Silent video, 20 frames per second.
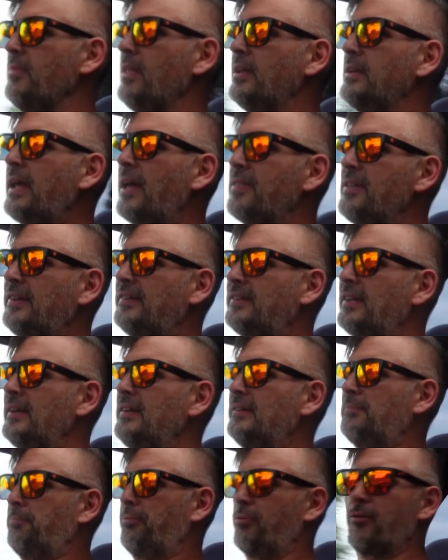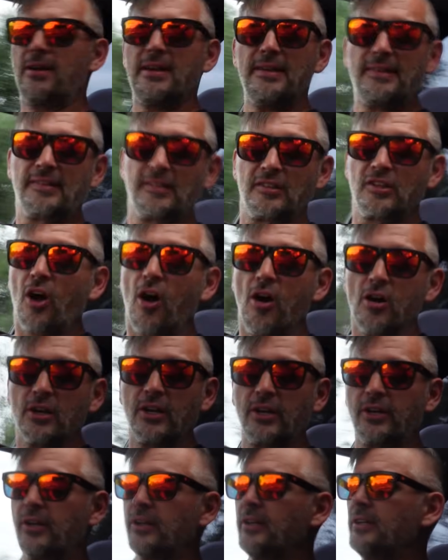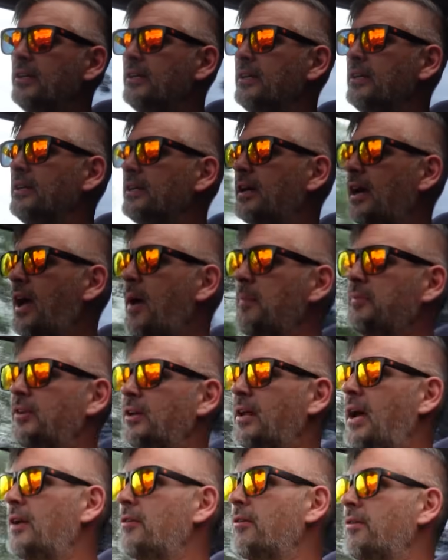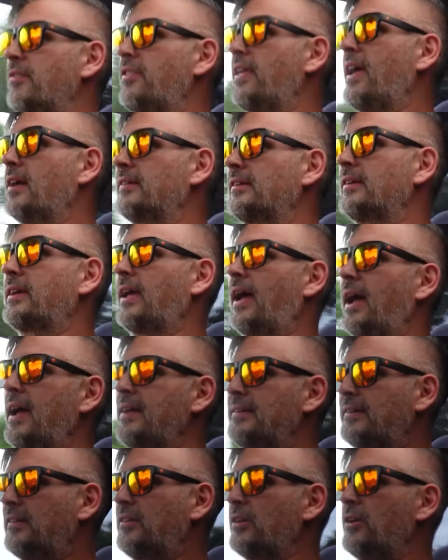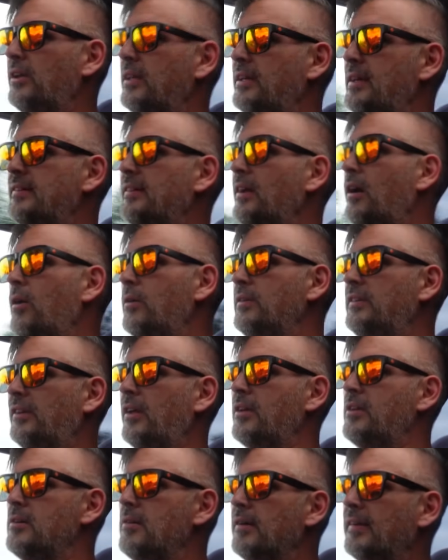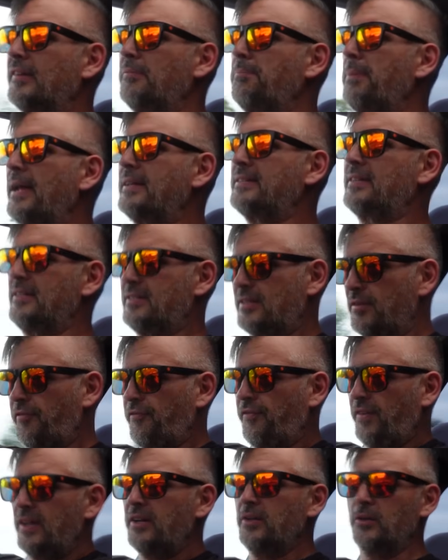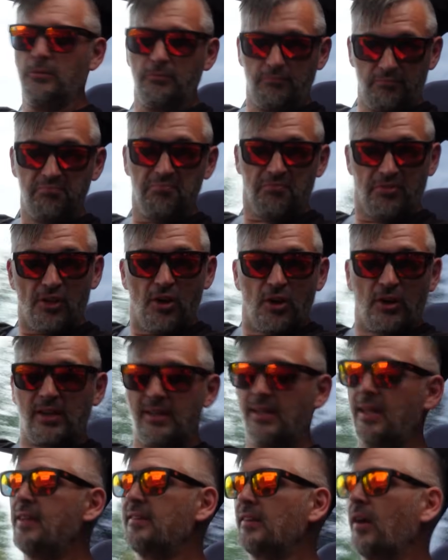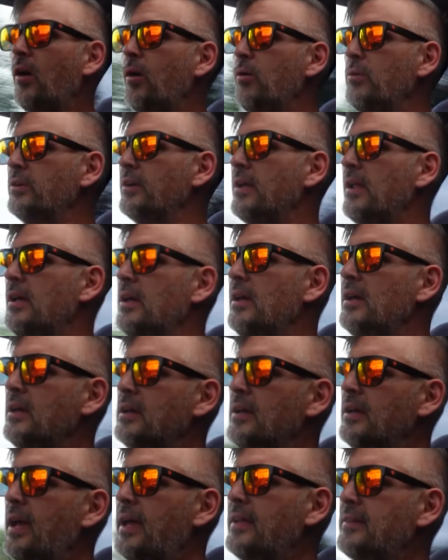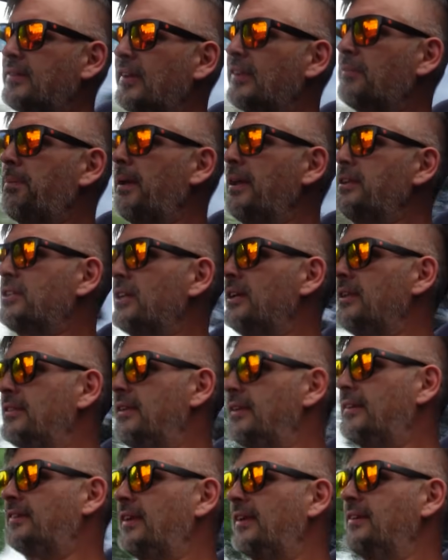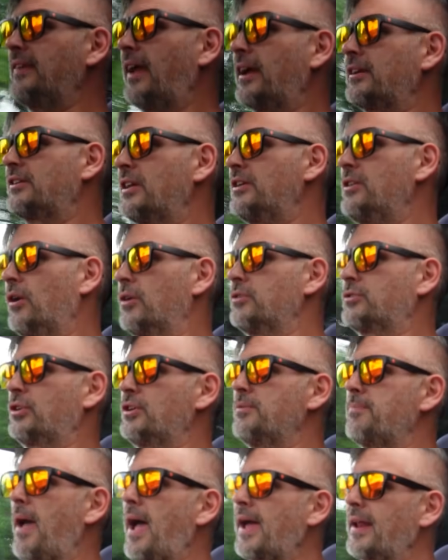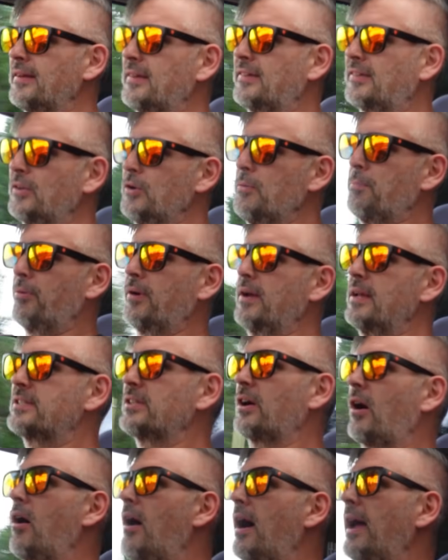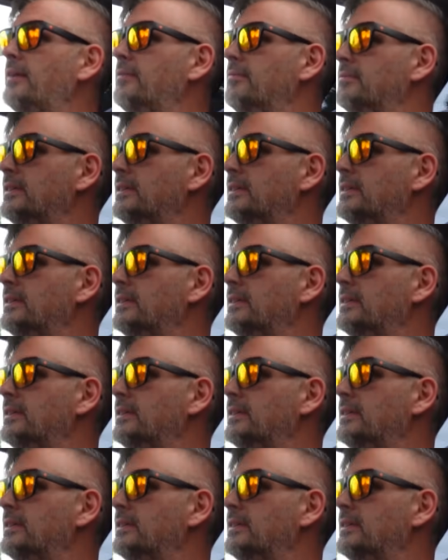Now this thing's pretty stock. It's got 100,000 Ks, 30 years old, so you expect it to feel 30 years old. Suspension in this thing's actually not too bad, it's still pretty tight.